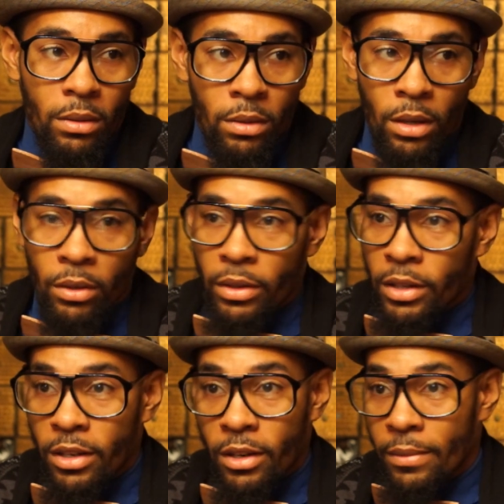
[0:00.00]

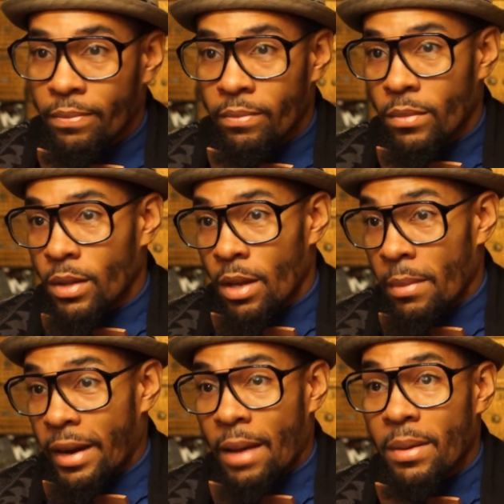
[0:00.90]
There
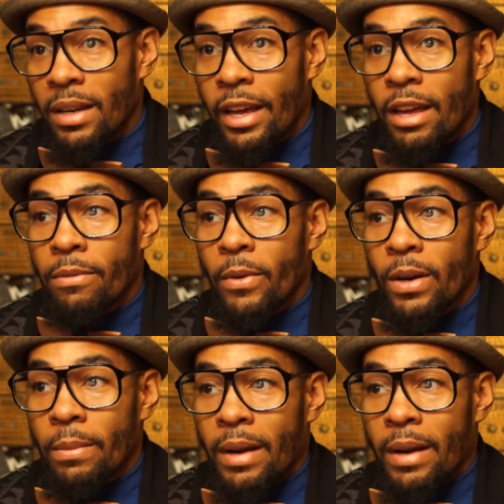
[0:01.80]
might not be a lane for it,